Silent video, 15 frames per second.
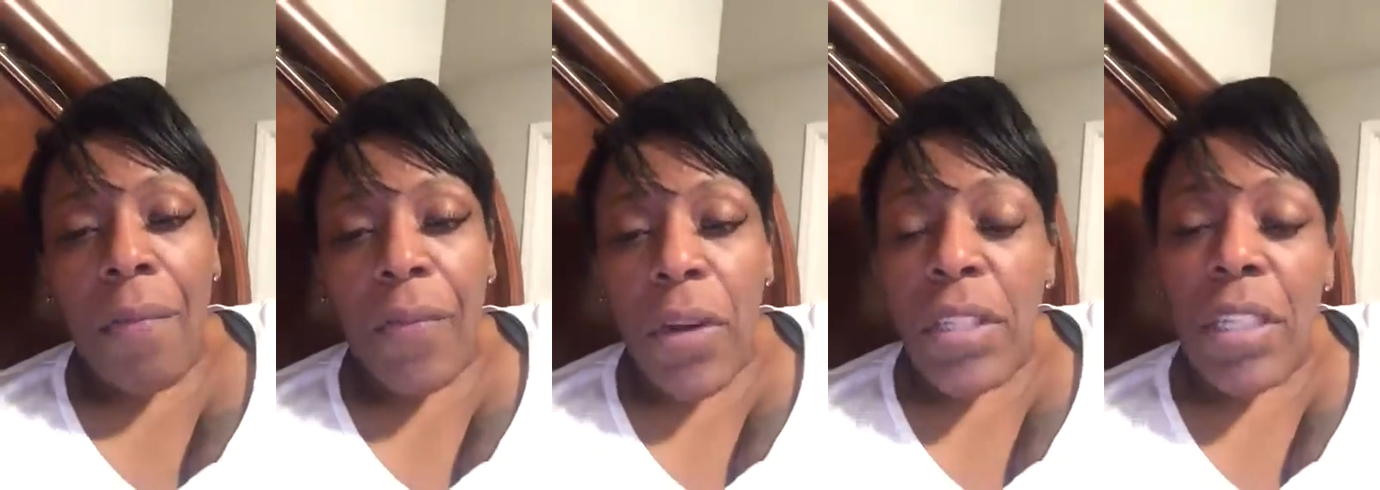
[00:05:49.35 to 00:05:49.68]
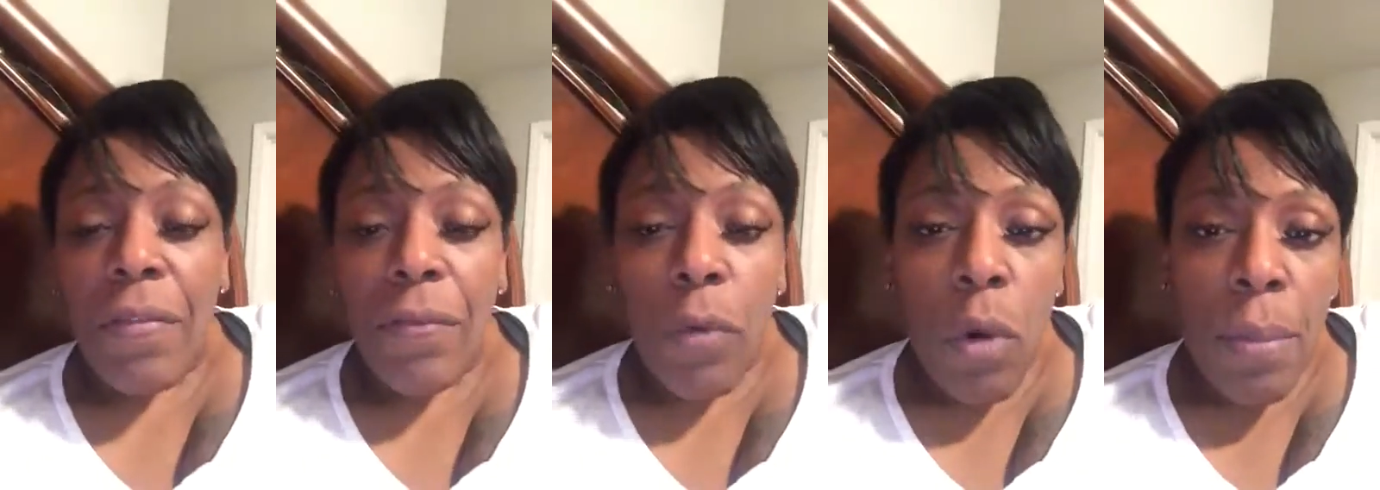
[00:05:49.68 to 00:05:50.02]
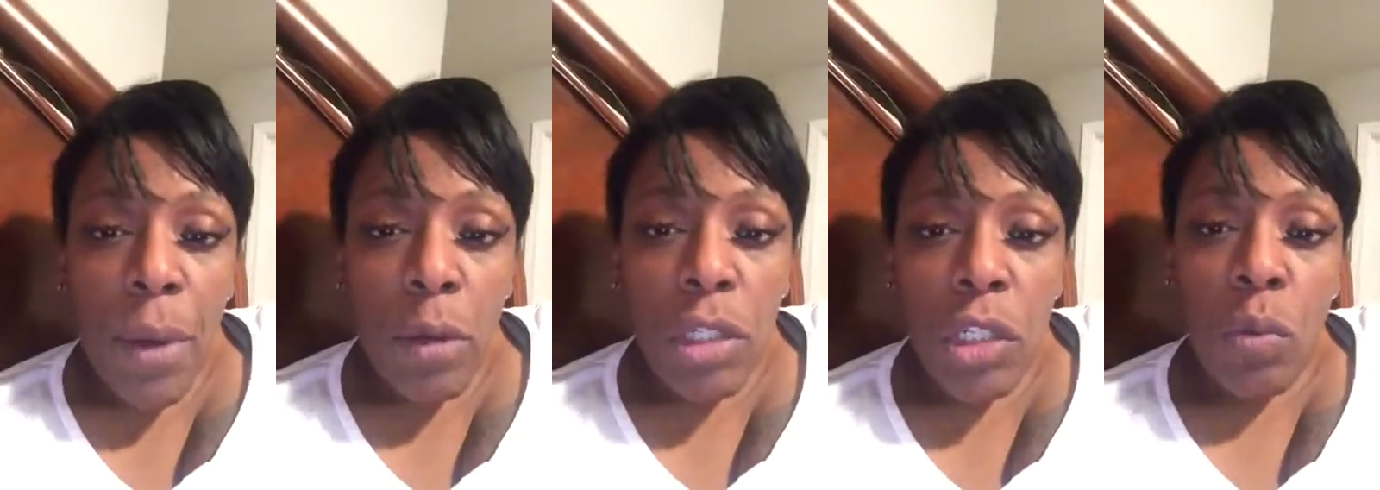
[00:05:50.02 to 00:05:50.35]
first and
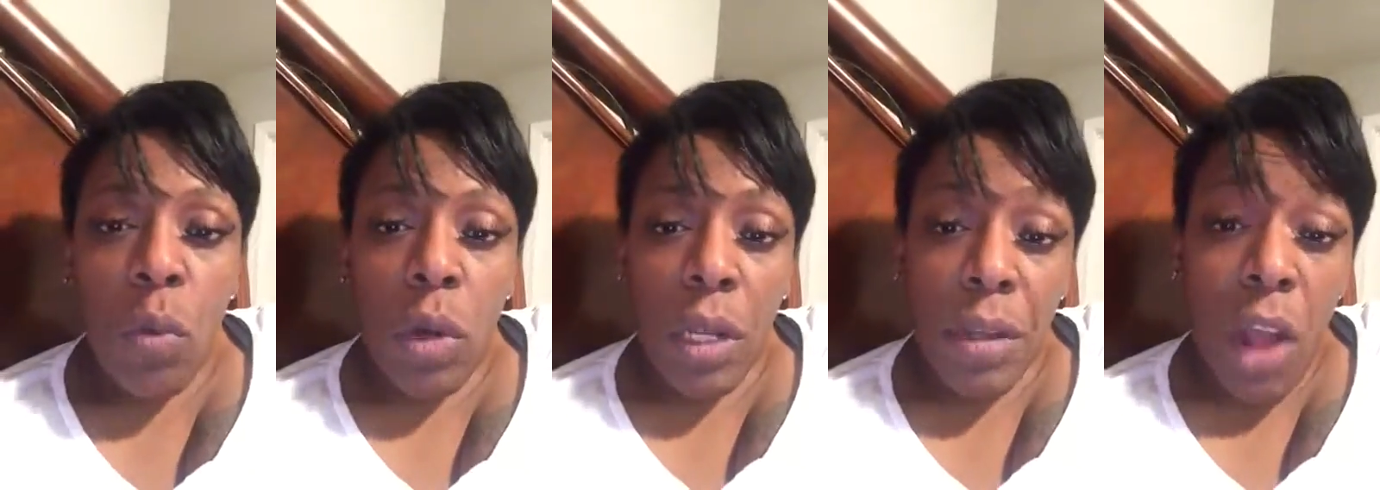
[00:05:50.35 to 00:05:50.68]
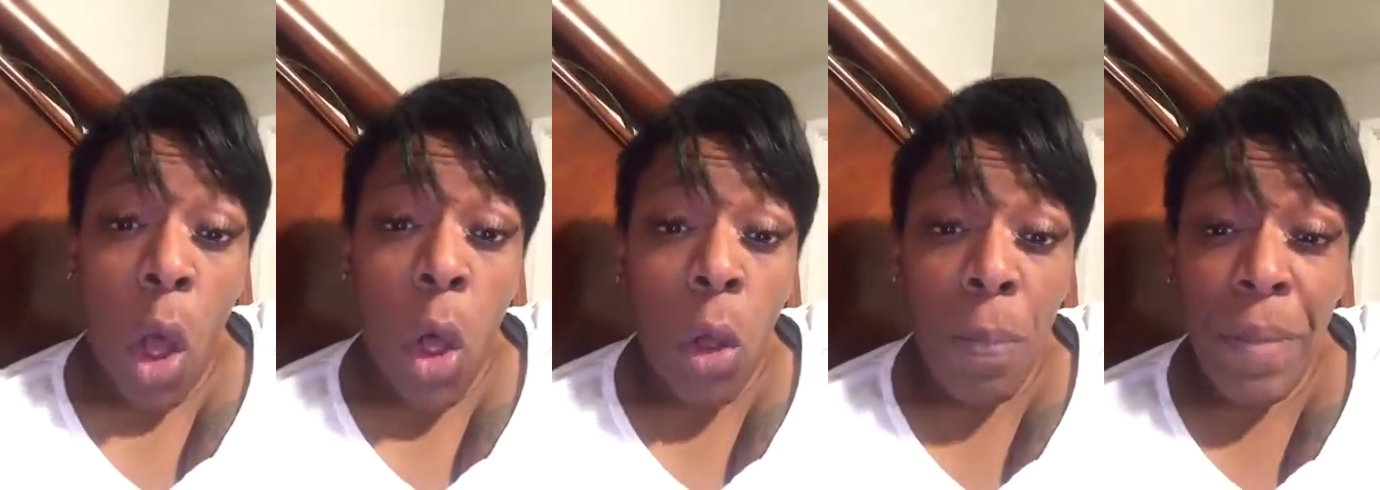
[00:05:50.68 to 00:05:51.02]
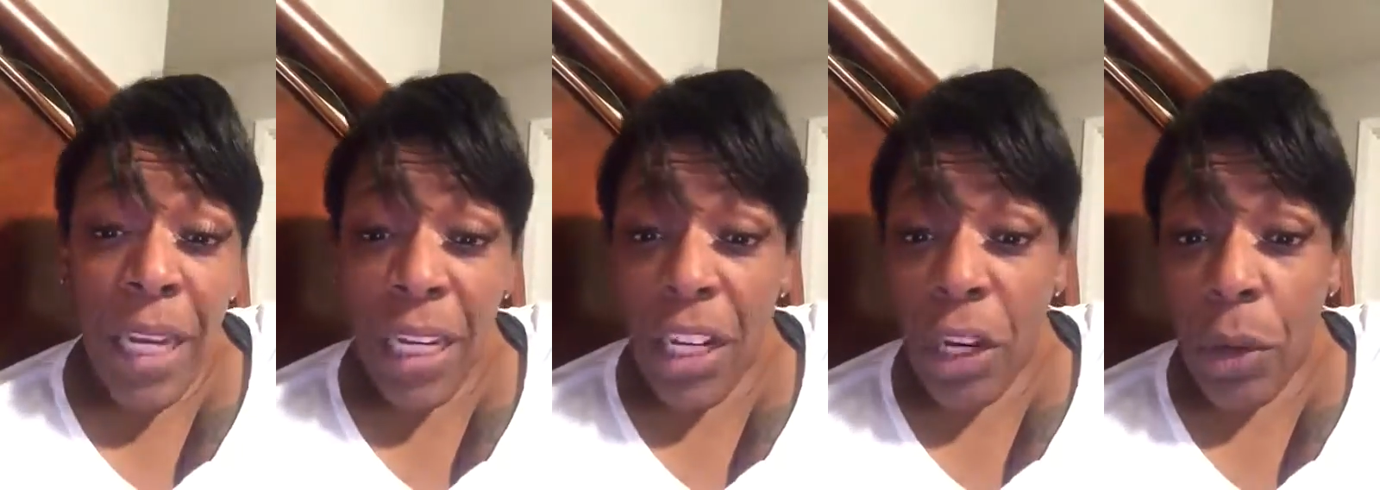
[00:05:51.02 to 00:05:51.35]
foremost, you want to all
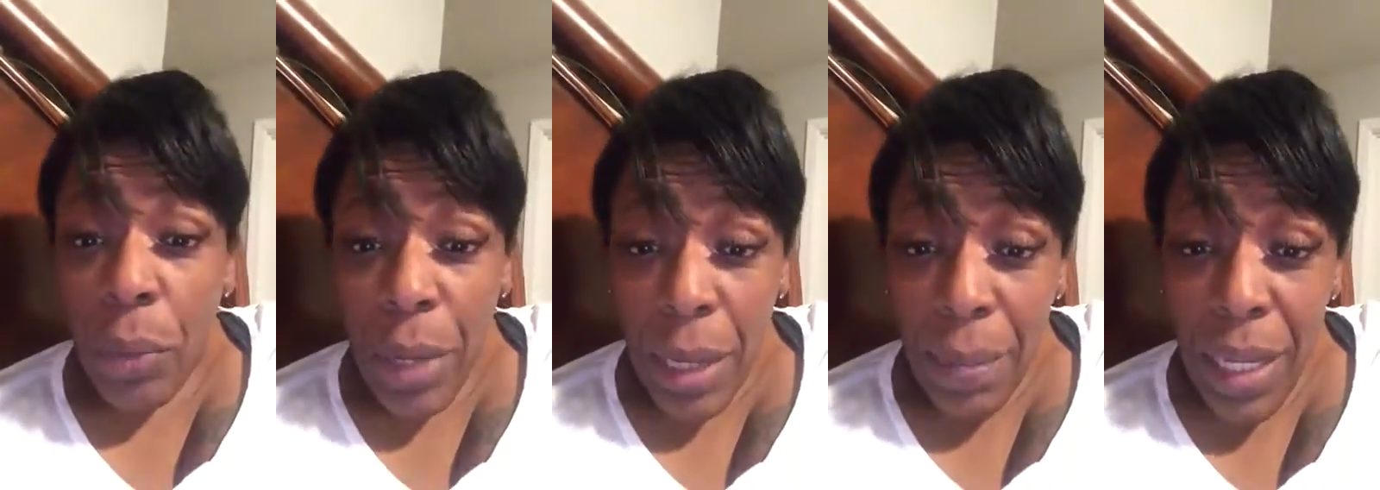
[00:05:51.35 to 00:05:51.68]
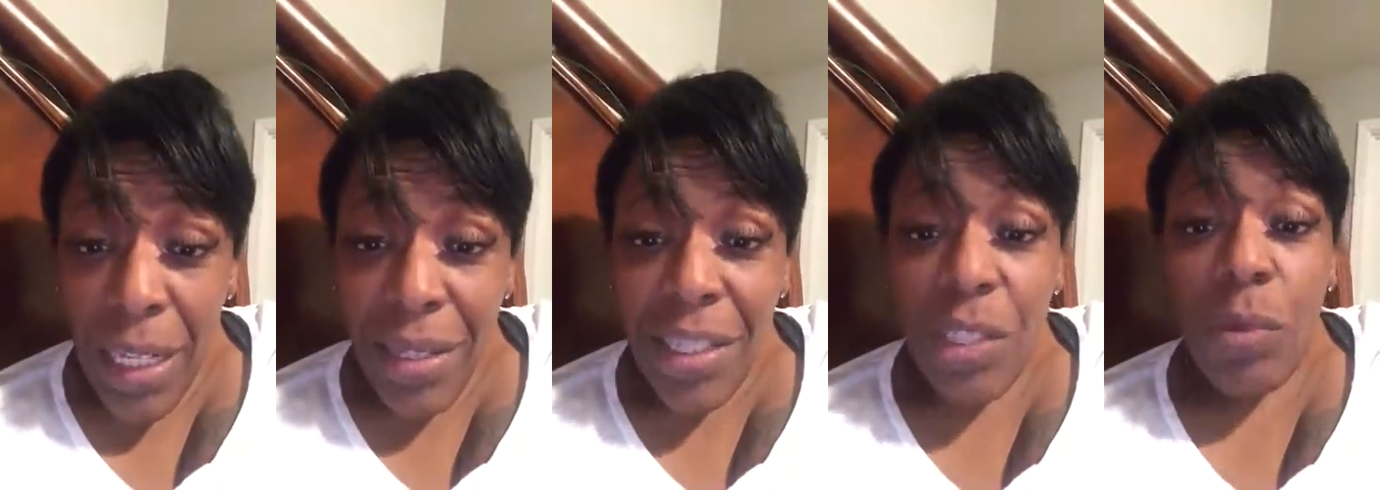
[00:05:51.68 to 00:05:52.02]
be in agreement.